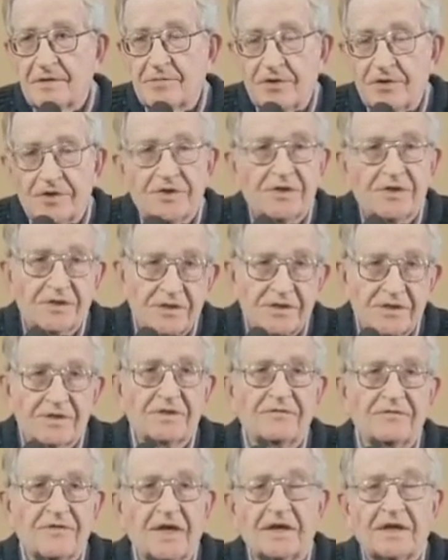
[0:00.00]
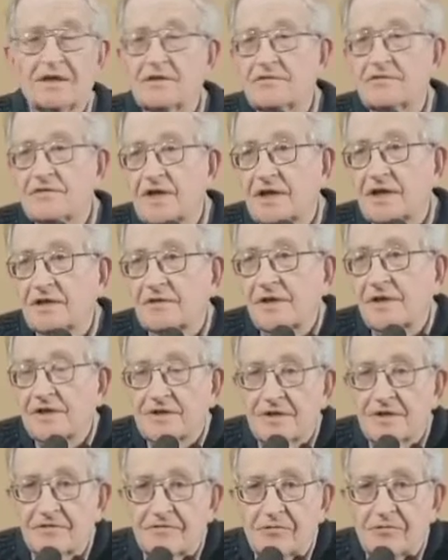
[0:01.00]
Bush's effective
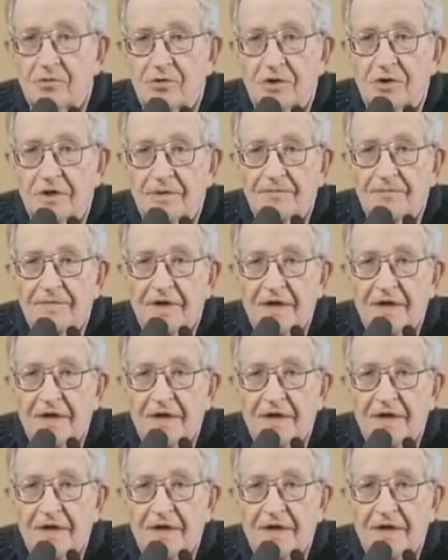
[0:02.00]
declaration of war.